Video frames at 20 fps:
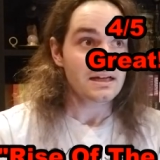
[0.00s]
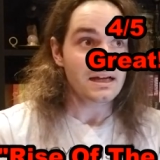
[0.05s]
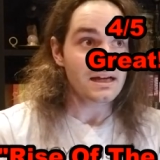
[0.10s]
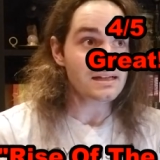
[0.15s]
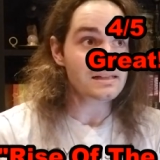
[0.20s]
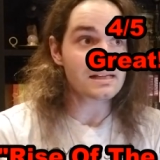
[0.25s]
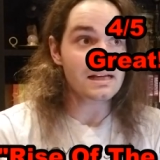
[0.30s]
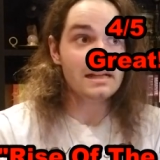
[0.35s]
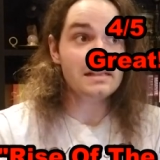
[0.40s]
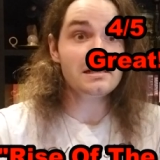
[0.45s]

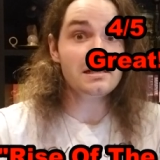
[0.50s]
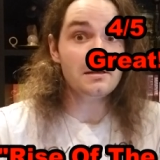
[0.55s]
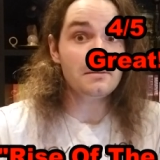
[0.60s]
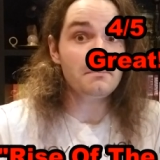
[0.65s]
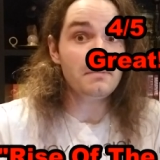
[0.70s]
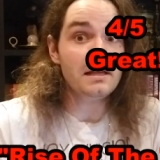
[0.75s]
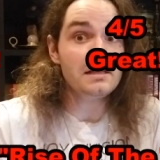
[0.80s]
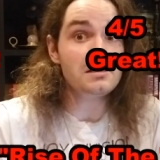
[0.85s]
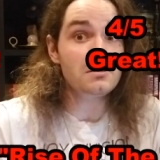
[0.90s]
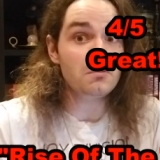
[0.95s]
It's it's a
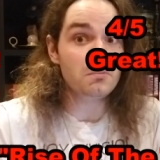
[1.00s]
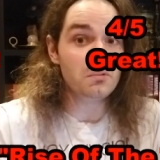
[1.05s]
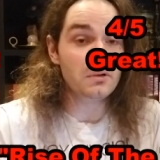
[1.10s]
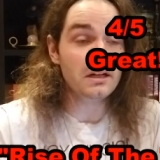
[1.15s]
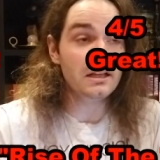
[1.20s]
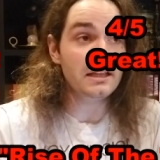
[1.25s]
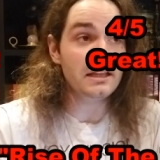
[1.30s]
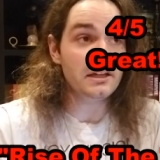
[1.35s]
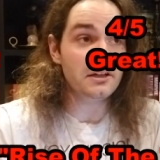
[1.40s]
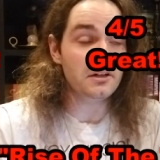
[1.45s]
it's a
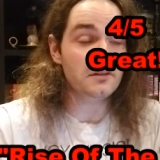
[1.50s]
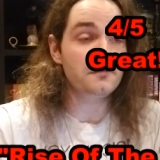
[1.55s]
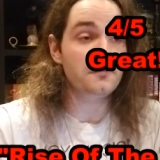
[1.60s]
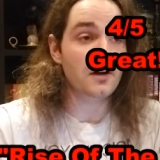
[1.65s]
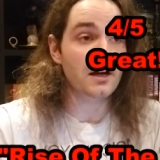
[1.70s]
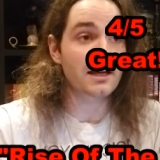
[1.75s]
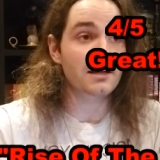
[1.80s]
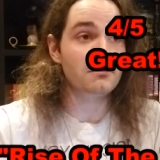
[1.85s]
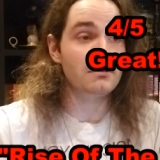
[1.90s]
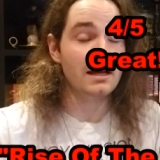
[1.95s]
really good
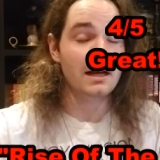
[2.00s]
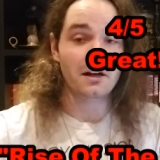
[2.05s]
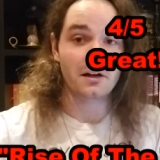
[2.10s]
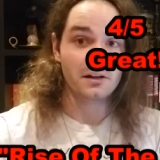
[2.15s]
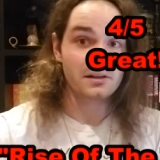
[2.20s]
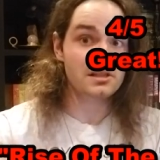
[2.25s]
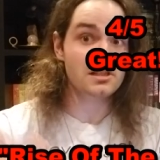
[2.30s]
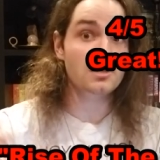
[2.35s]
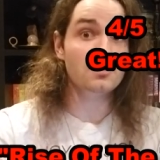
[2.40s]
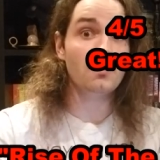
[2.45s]
fucking record.
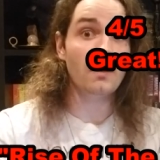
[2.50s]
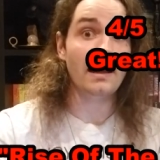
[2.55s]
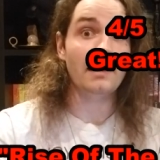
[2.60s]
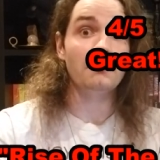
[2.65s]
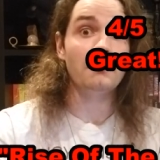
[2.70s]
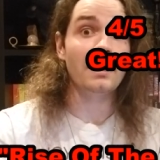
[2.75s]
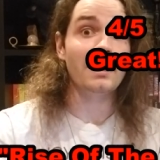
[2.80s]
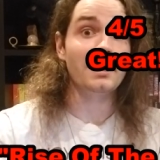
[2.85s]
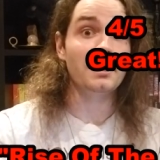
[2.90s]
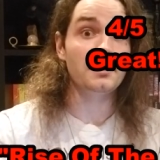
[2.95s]
It's a great
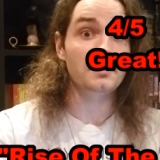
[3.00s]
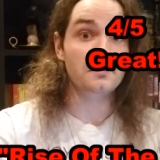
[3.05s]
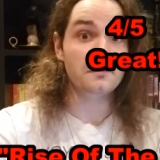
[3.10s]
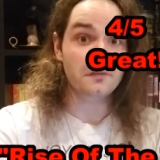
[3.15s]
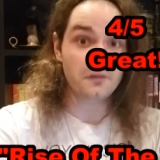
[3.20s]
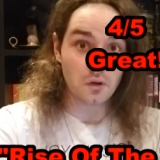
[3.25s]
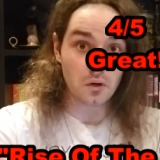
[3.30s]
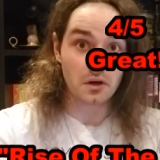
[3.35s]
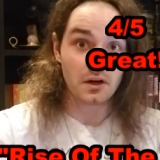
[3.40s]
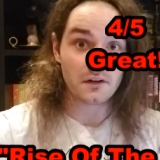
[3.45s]
record.
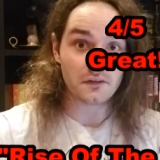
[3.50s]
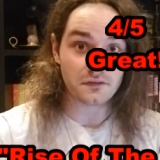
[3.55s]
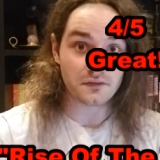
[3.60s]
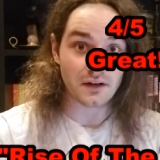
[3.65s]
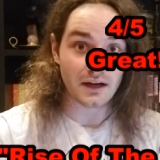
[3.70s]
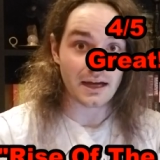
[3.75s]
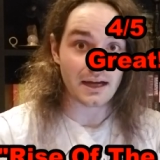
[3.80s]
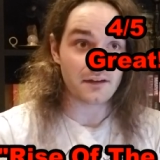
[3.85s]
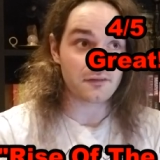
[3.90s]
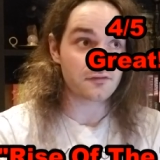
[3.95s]
Four out of
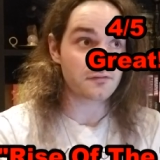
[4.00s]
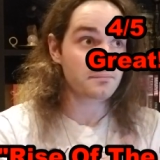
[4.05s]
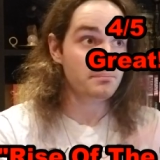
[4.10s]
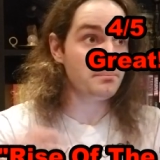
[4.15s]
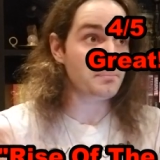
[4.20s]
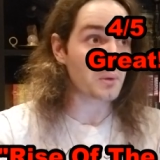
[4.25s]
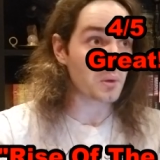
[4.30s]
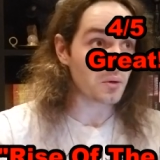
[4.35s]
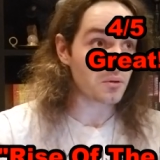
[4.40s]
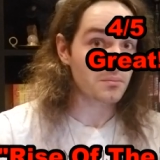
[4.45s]
five.
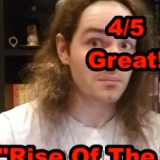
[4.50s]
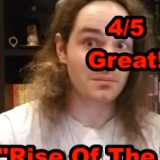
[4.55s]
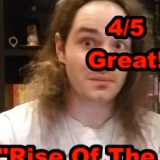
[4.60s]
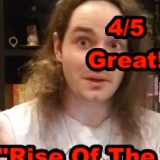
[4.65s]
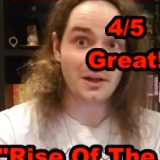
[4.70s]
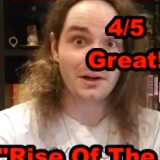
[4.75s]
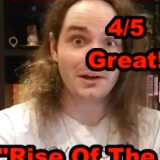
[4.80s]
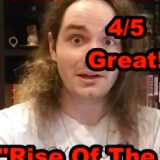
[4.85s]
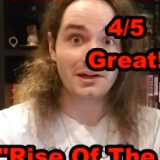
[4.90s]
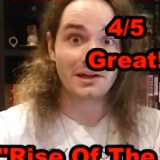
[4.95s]
Boom.
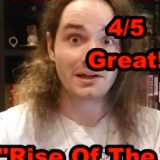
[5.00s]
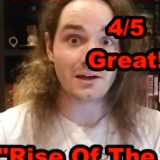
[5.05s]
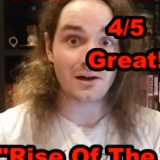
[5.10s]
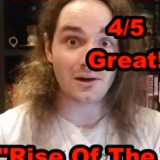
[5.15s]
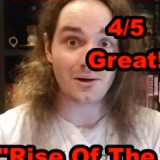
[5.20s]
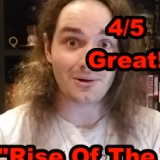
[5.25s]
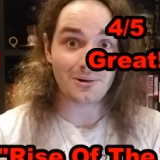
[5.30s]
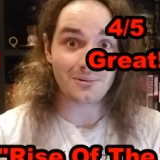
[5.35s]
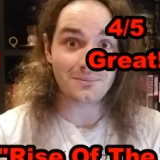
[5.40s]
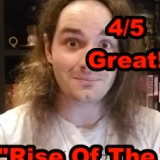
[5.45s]
There you
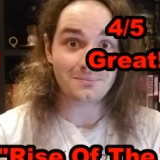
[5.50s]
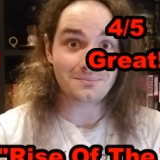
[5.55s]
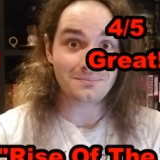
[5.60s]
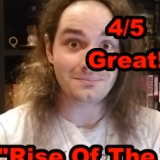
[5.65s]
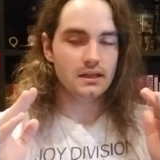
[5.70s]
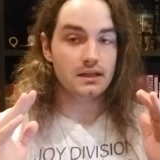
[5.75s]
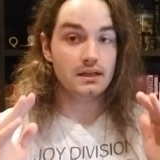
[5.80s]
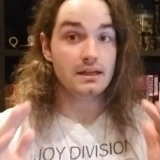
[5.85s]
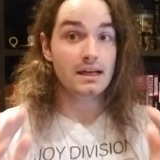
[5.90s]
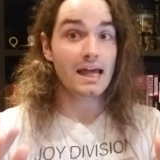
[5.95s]
go.
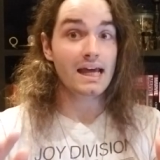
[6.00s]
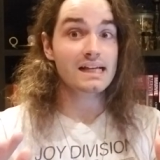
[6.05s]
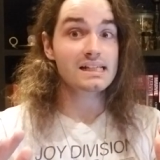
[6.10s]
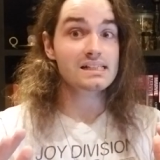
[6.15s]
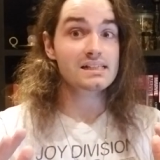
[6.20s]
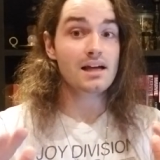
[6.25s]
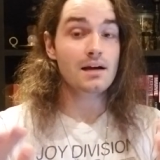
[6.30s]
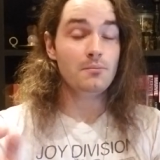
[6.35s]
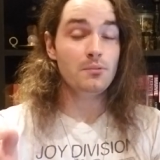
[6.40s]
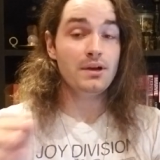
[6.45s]

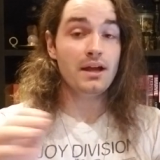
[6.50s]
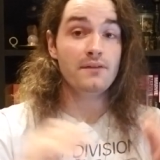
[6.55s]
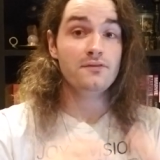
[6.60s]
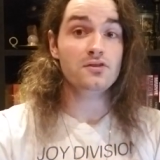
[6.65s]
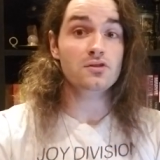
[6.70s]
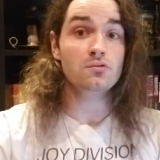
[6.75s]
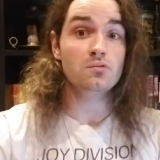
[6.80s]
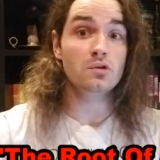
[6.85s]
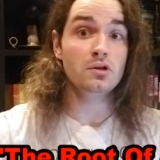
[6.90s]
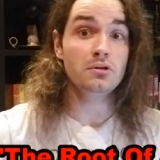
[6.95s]
Next up, we have
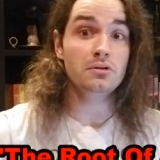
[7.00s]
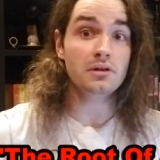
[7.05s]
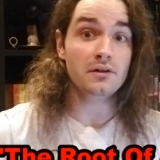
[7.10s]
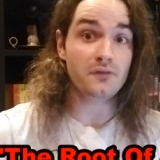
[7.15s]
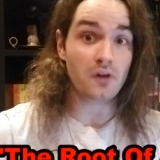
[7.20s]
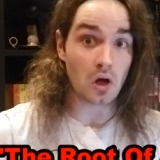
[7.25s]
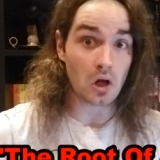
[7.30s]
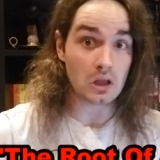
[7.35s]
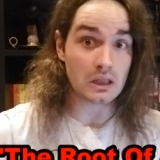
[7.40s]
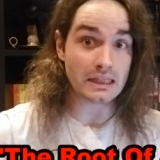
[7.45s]
The Root of
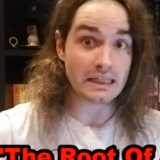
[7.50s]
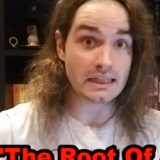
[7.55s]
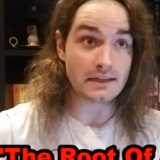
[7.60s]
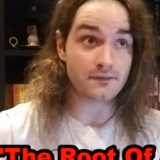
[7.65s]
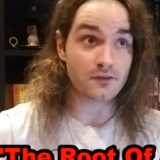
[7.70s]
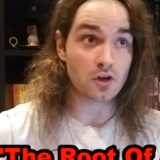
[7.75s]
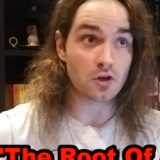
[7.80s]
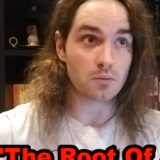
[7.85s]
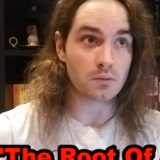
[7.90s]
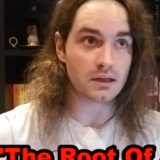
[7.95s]
All
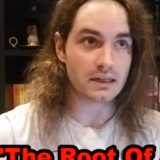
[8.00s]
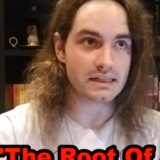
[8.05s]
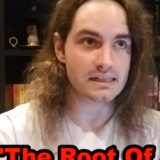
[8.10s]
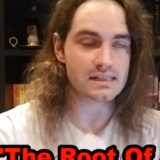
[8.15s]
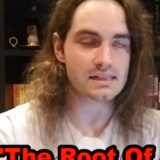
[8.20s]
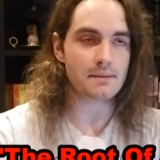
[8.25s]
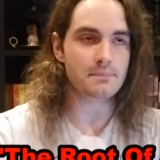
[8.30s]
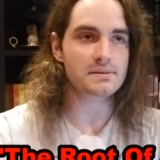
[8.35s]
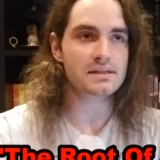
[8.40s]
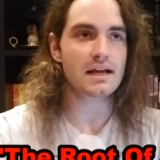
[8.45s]
Evil, released
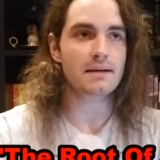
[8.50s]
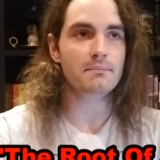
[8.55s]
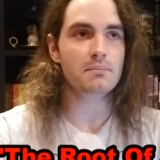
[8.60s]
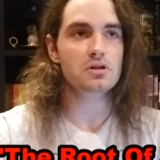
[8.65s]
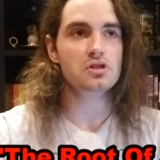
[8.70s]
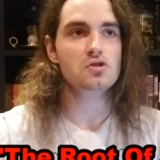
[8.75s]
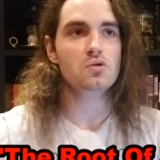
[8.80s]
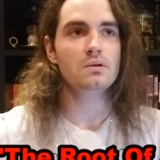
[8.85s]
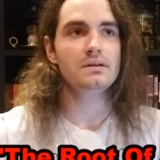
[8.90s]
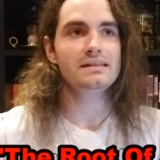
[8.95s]
September
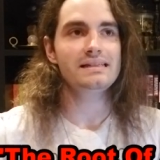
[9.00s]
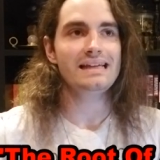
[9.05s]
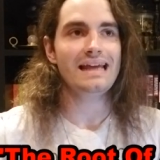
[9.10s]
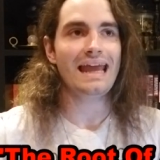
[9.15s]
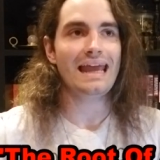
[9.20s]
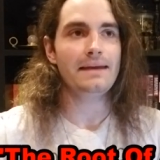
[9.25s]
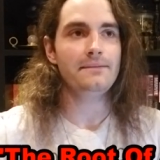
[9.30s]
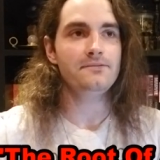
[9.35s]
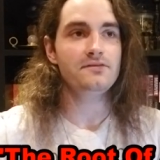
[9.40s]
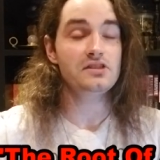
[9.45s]

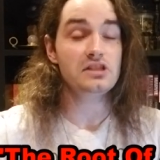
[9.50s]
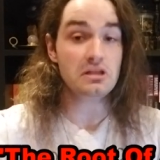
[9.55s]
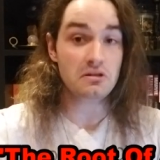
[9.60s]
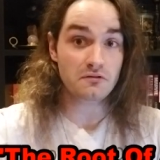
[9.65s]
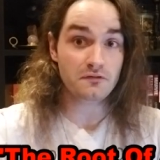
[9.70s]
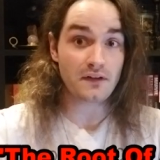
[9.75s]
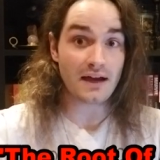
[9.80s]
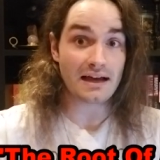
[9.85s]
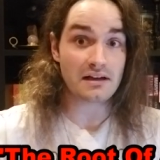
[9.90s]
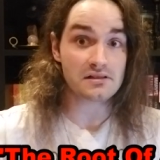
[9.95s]
28,
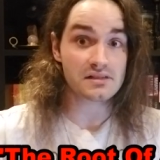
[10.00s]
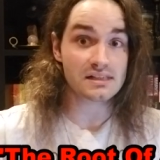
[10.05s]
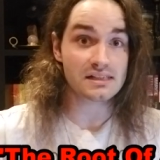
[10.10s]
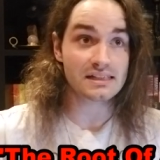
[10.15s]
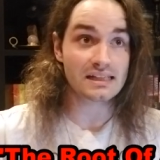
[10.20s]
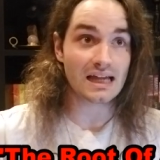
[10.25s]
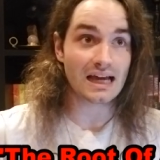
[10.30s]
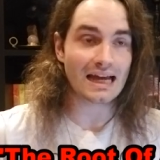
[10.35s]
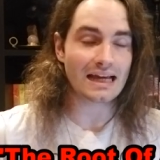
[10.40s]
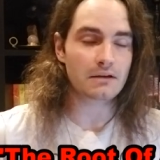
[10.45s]

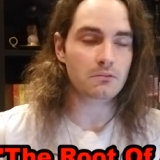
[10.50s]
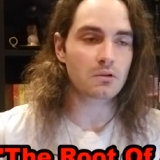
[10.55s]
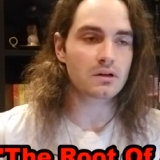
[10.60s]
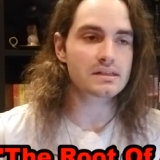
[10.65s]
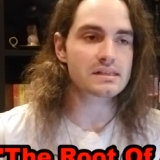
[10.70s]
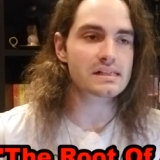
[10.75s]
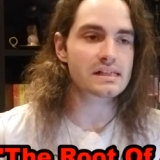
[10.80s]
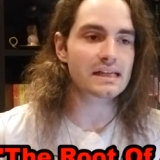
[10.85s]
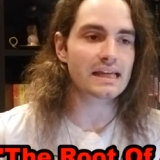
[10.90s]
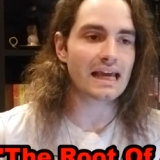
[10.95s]
2009,
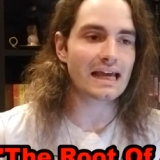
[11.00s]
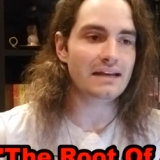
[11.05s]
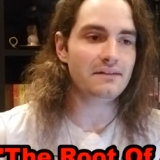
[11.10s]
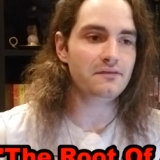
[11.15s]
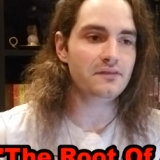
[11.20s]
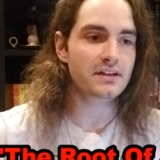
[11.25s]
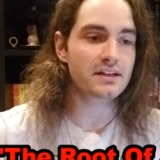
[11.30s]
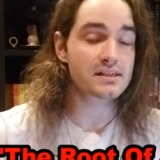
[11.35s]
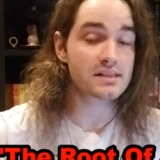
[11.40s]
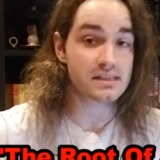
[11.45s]
once again
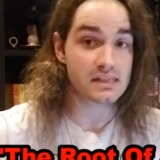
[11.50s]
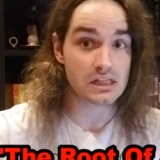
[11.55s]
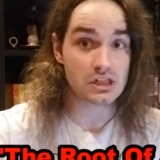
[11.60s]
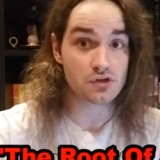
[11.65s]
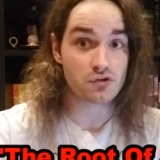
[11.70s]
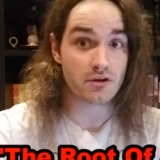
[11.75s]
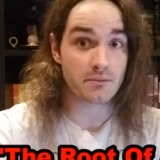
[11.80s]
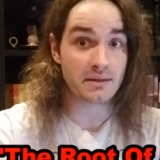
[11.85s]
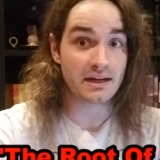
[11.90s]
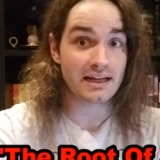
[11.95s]
via
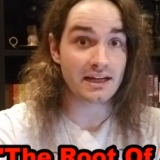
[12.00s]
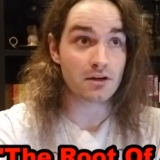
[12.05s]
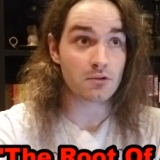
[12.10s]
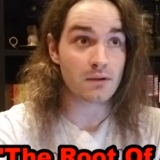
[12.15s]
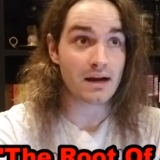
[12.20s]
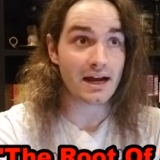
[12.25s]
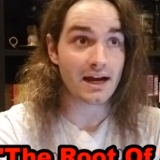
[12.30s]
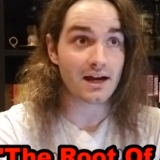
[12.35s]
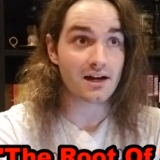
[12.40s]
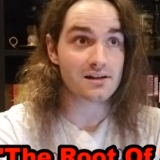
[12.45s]
Century Media
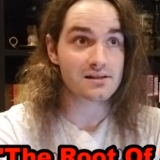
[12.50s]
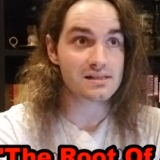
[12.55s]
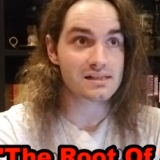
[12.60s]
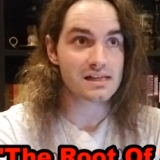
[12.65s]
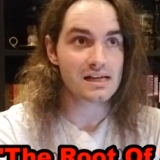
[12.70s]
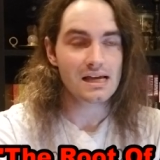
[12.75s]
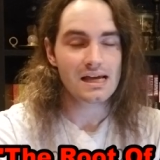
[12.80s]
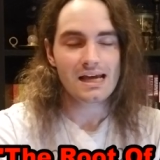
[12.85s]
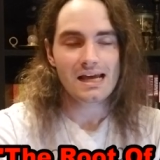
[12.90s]
Records.